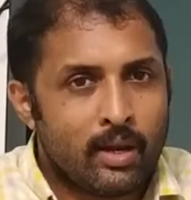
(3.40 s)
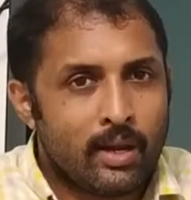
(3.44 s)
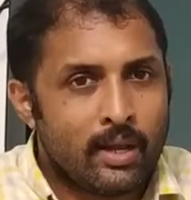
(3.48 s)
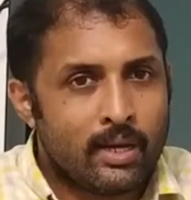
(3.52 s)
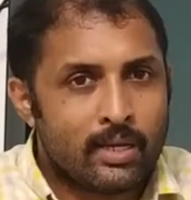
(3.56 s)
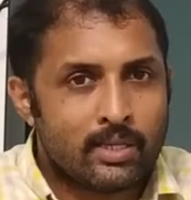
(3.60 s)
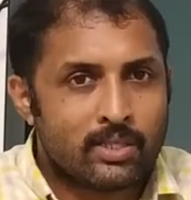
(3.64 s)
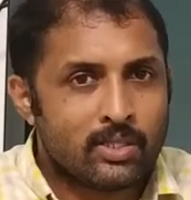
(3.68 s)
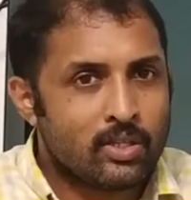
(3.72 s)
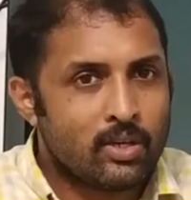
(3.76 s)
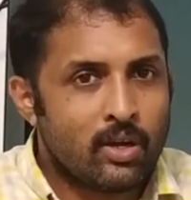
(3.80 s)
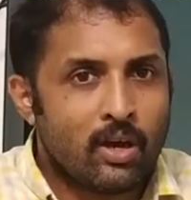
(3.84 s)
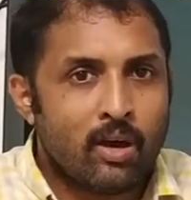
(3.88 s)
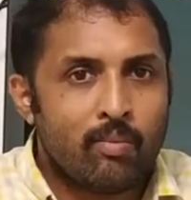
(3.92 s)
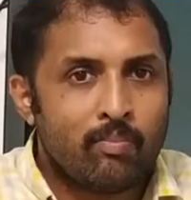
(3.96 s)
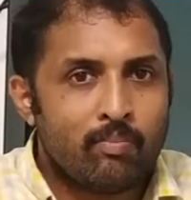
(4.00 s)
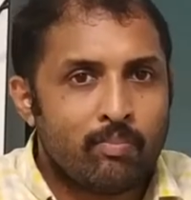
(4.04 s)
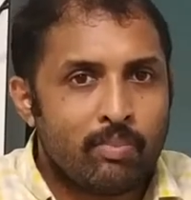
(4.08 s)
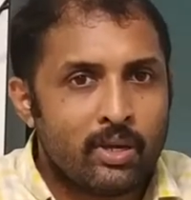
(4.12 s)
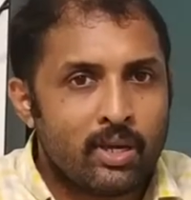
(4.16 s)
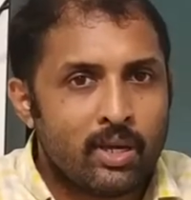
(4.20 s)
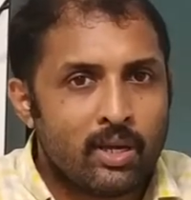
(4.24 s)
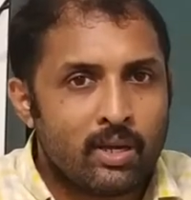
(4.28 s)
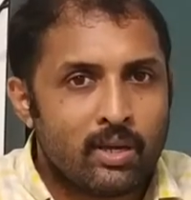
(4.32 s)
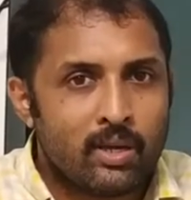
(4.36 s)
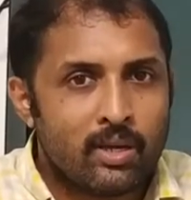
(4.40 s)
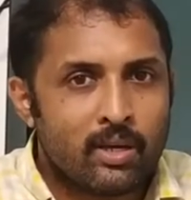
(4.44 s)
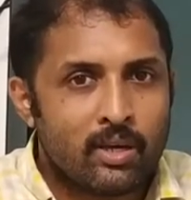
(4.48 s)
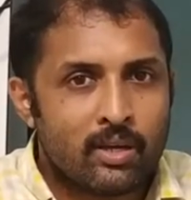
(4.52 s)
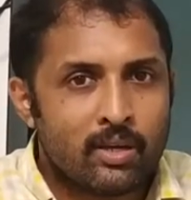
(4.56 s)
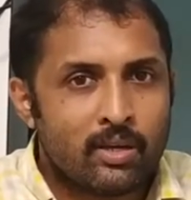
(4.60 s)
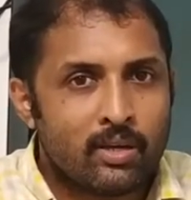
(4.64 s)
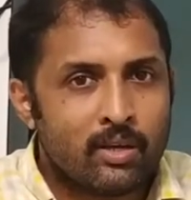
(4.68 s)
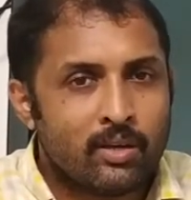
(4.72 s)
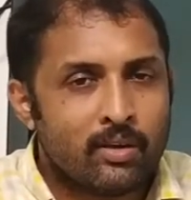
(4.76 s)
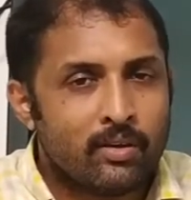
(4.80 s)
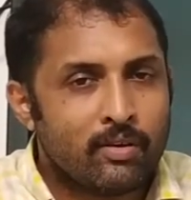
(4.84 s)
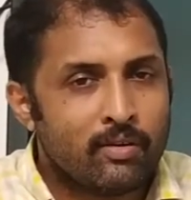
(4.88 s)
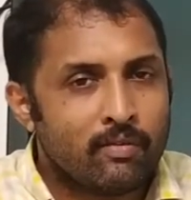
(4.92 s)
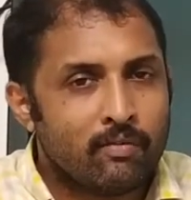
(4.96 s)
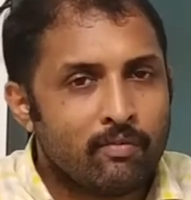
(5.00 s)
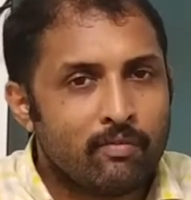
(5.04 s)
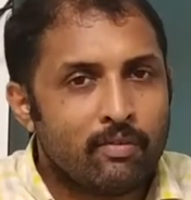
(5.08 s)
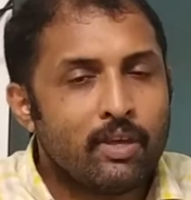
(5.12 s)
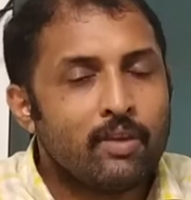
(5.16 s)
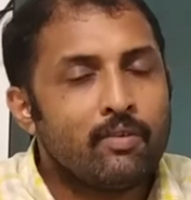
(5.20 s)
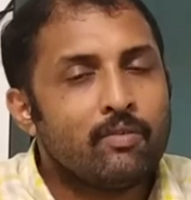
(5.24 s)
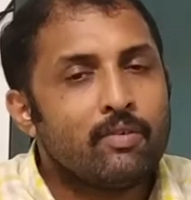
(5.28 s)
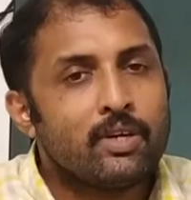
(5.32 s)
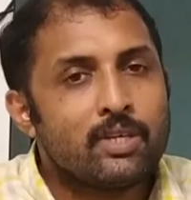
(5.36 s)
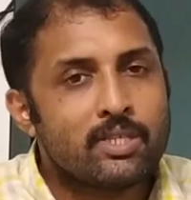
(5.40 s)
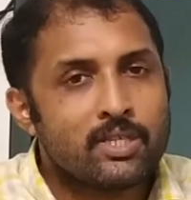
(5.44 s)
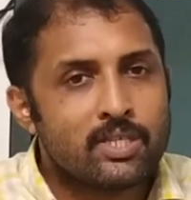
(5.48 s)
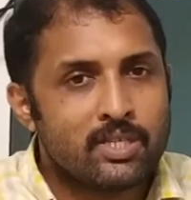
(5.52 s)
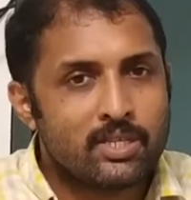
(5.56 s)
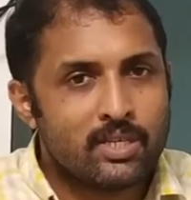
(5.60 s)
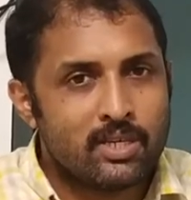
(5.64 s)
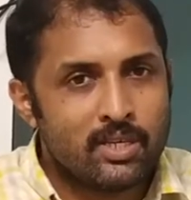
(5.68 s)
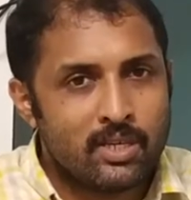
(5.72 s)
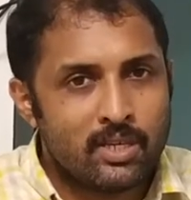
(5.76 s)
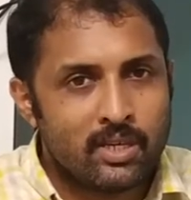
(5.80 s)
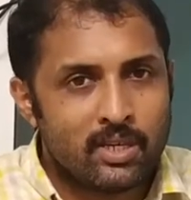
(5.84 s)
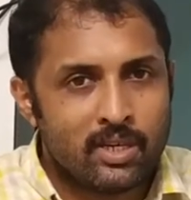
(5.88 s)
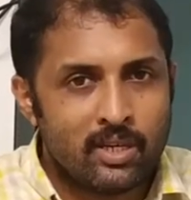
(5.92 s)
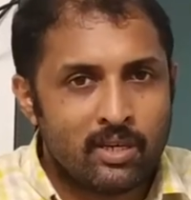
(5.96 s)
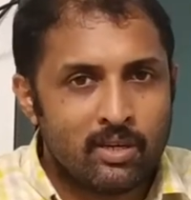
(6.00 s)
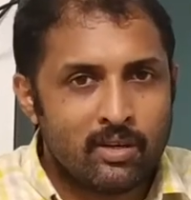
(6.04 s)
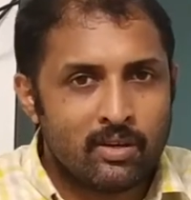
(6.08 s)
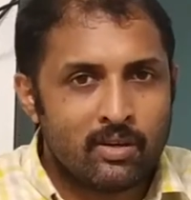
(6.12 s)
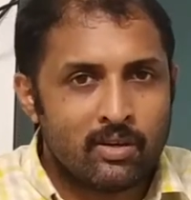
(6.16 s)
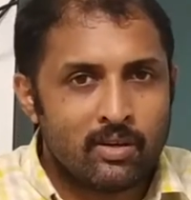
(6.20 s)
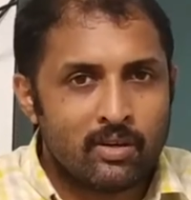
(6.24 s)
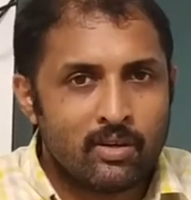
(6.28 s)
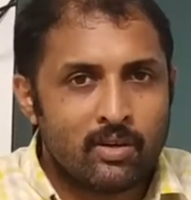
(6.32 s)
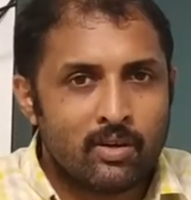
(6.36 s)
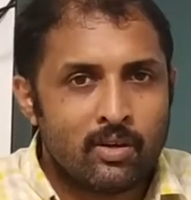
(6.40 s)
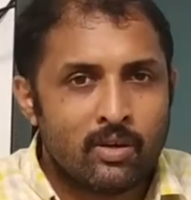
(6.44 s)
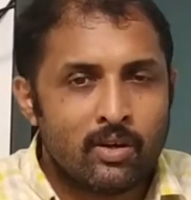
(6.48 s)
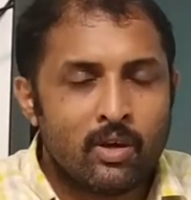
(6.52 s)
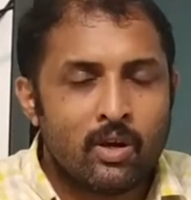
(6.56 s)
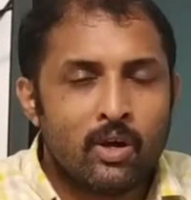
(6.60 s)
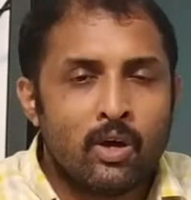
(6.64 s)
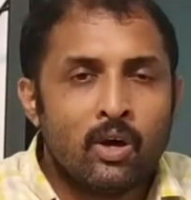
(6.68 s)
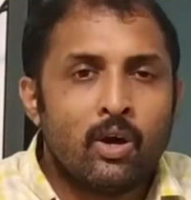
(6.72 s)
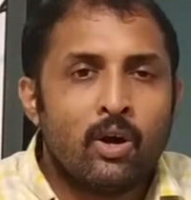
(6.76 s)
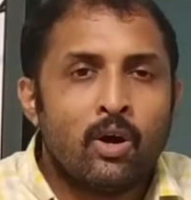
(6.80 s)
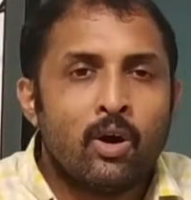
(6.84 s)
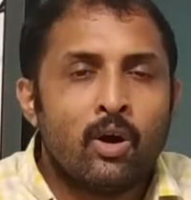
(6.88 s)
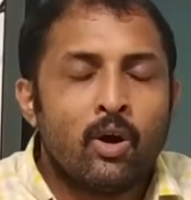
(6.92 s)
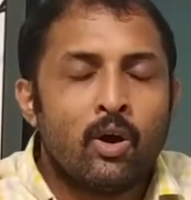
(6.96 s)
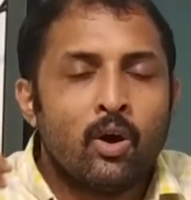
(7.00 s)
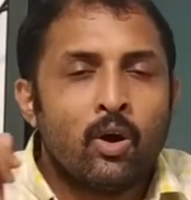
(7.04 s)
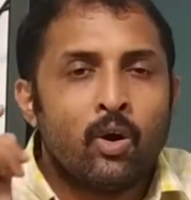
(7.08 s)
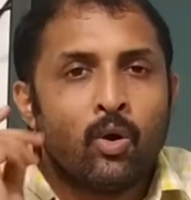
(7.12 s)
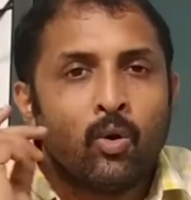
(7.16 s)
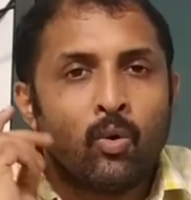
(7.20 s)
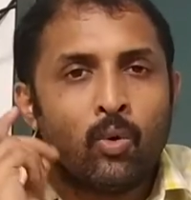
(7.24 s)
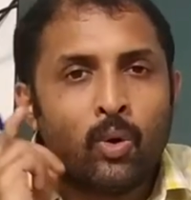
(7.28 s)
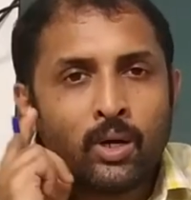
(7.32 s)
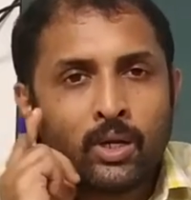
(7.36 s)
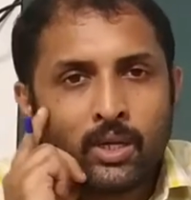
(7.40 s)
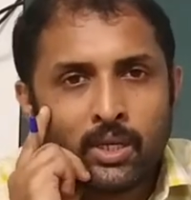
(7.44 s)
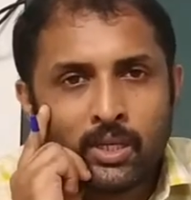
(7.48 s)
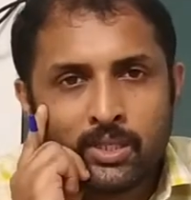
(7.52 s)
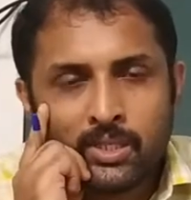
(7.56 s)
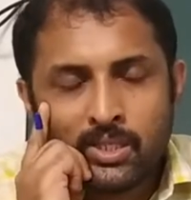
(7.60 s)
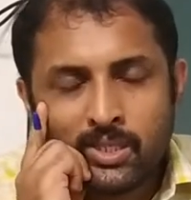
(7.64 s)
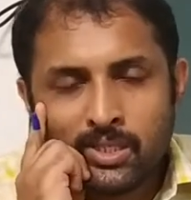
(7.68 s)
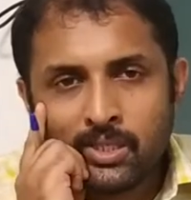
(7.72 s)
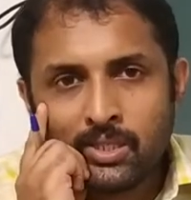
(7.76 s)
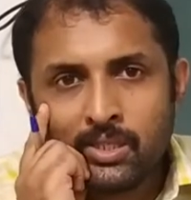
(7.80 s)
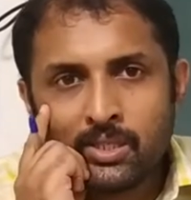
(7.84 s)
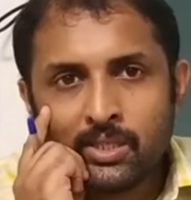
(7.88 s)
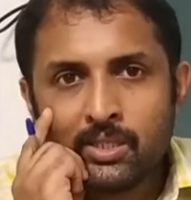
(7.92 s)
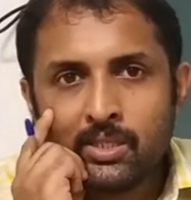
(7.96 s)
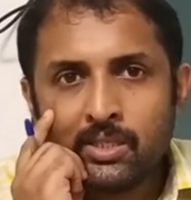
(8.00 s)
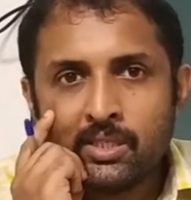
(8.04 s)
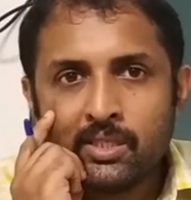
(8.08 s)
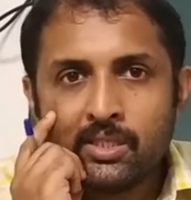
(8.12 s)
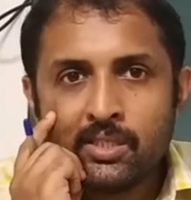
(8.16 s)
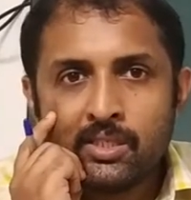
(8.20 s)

last topic, we were seeing what is